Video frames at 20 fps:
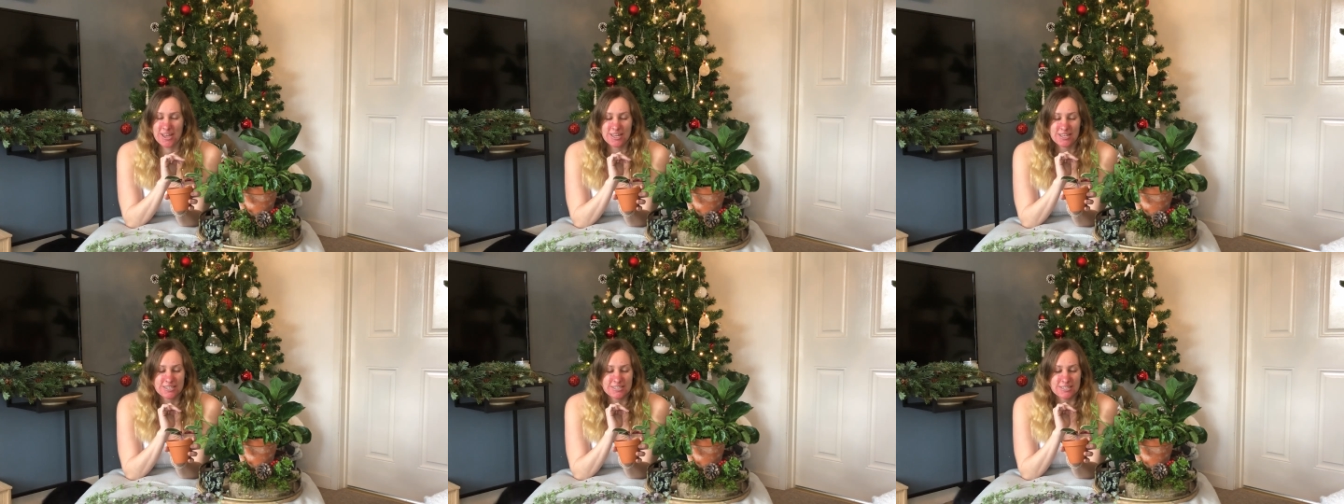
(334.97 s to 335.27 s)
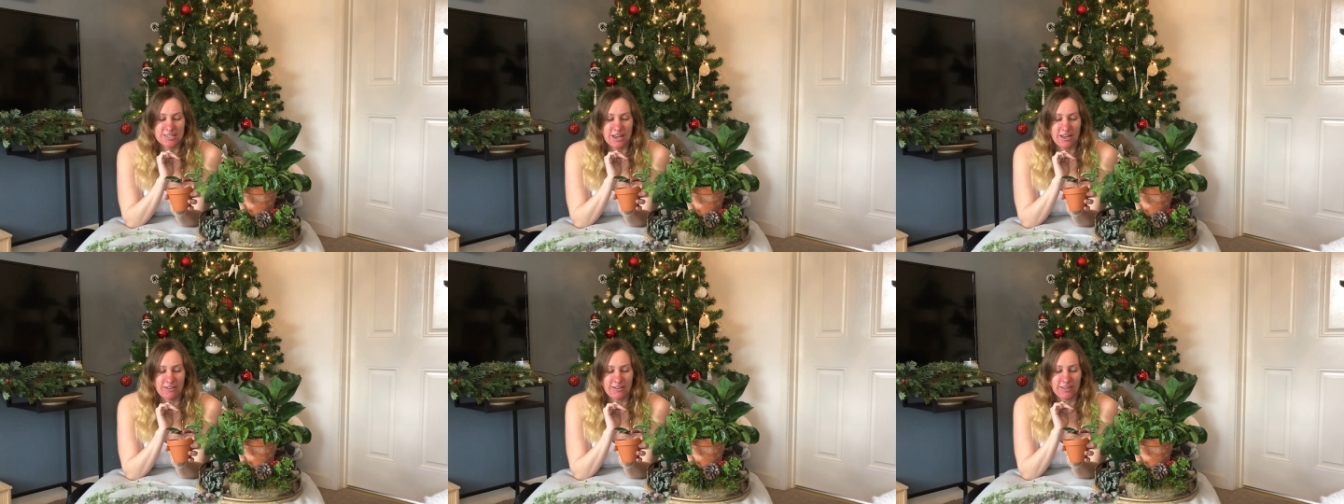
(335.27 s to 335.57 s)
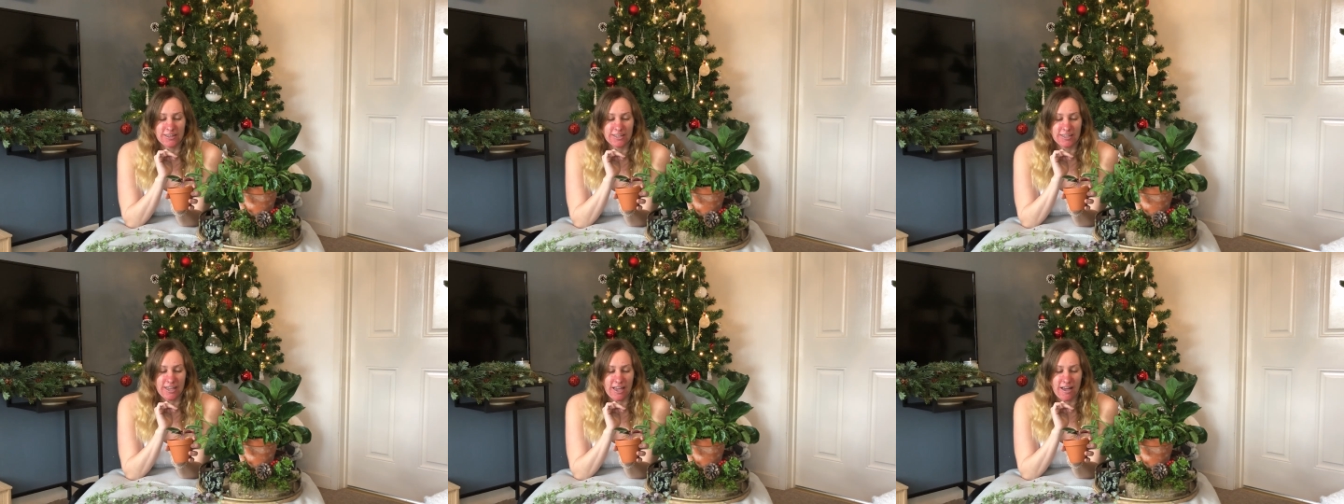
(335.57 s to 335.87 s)
So
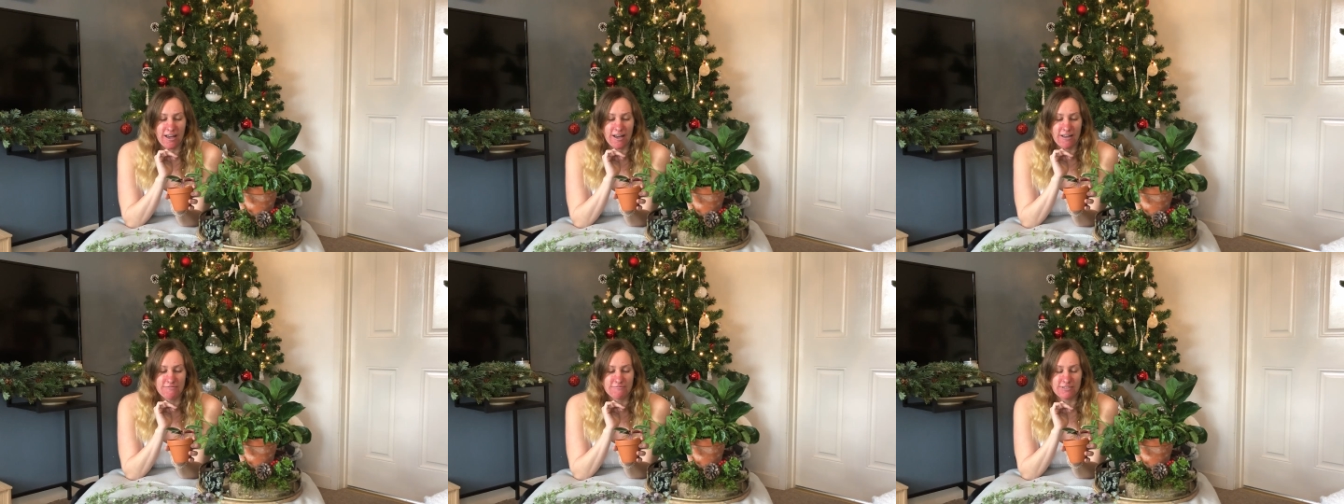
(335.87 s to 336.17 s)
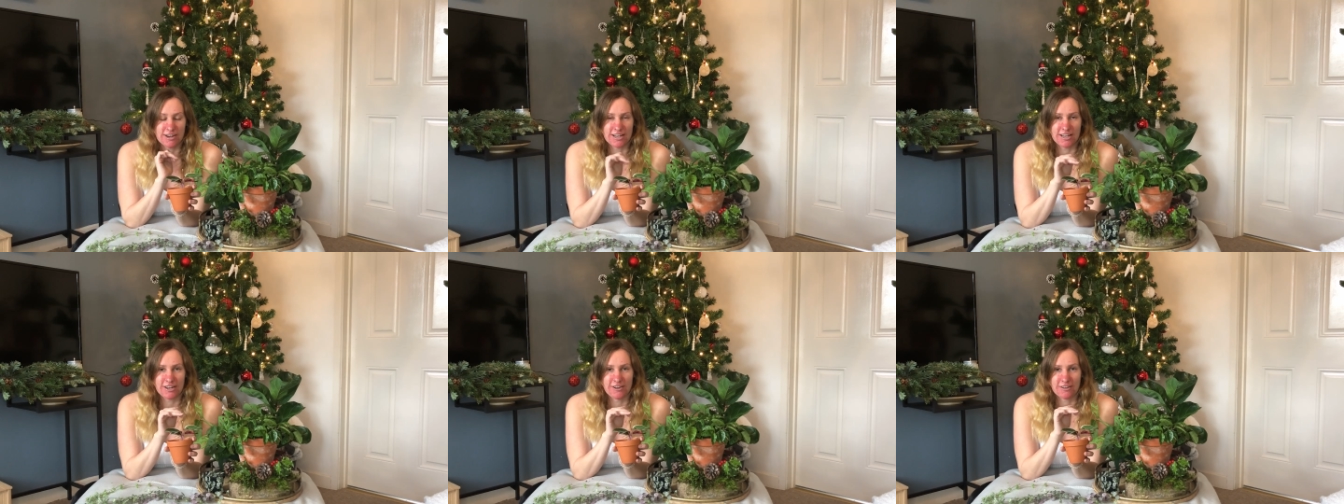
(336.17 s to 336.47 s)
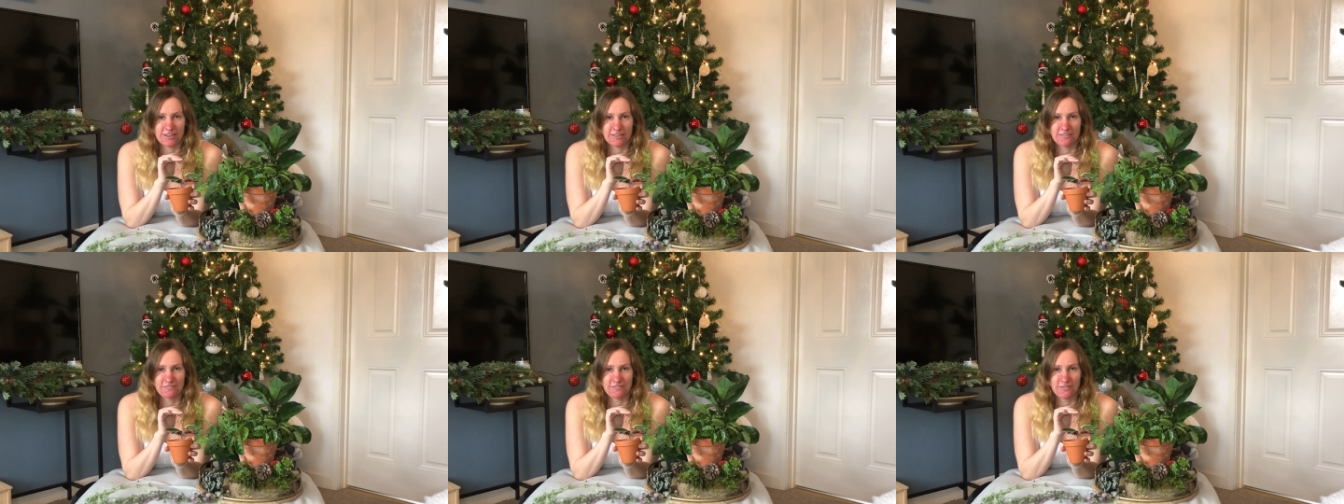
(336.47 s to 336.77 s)
yeah, I'm really
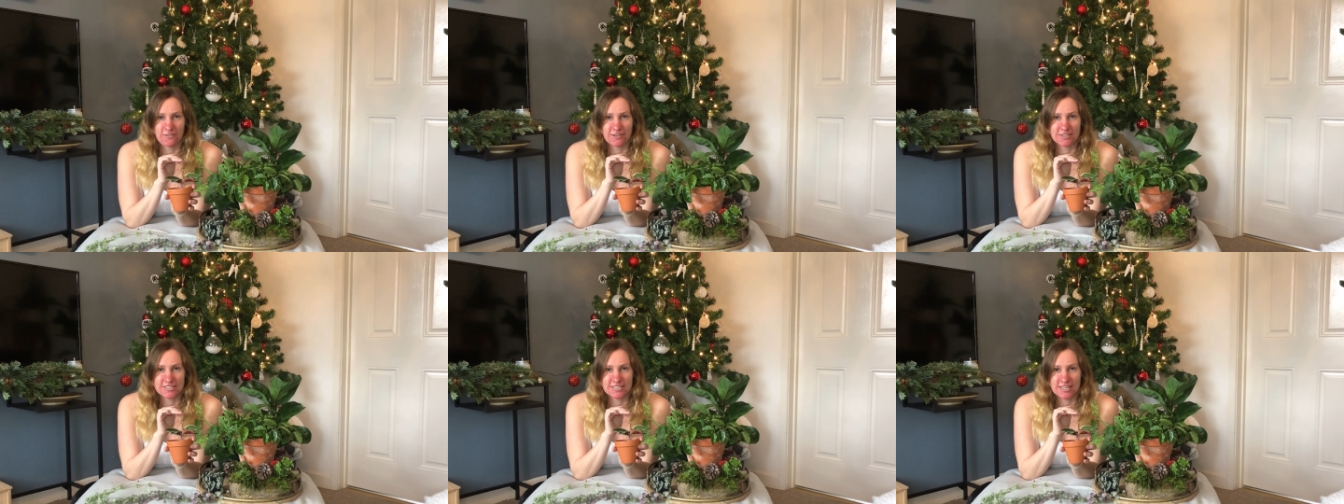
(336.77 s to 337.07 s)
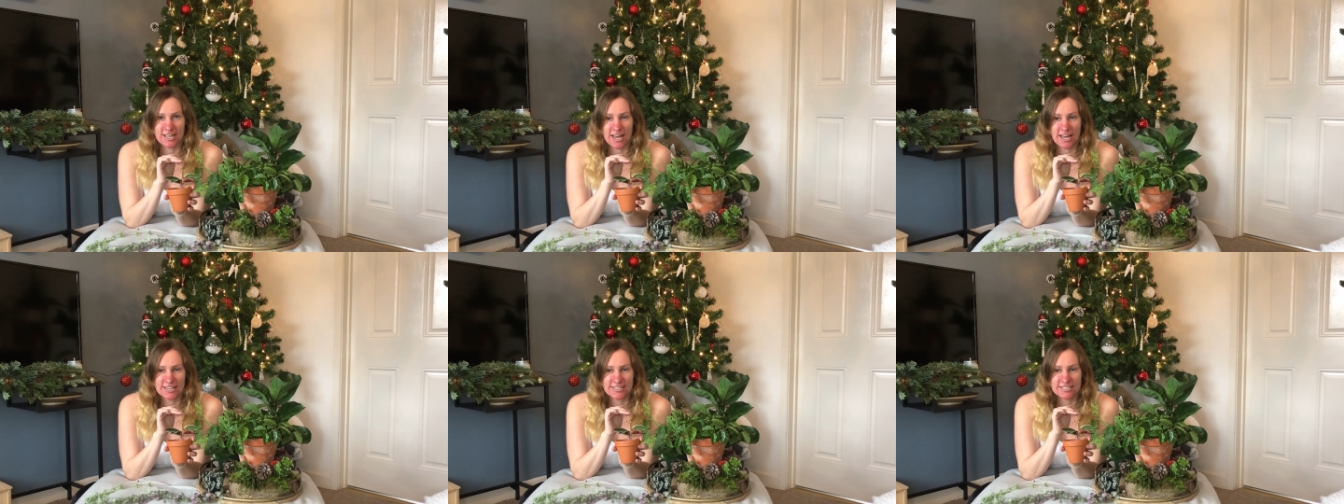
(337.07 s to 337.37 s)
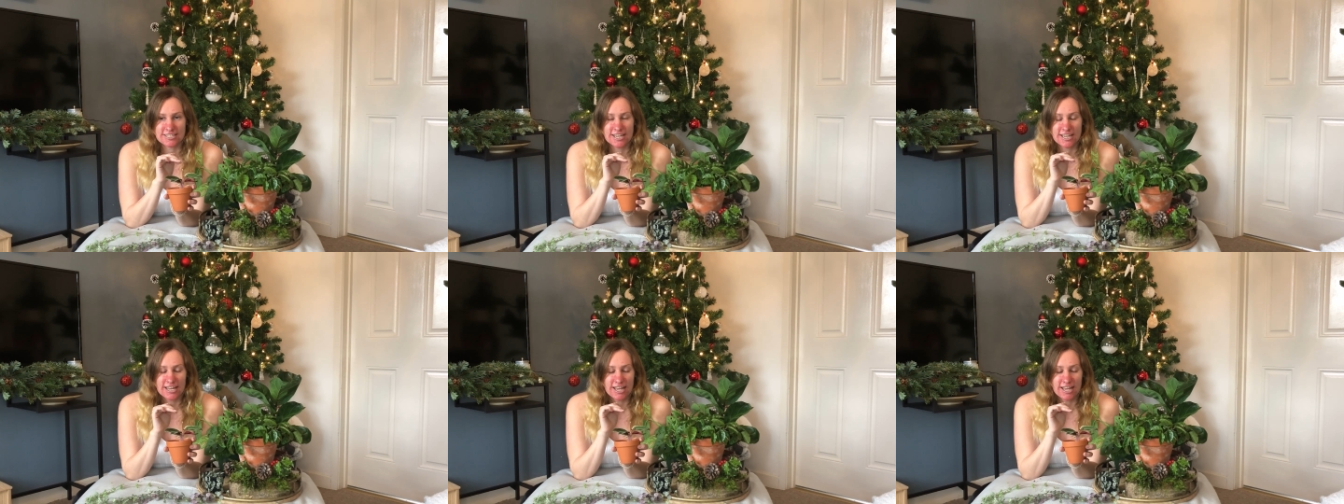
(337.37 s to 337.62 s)
looking forward to that.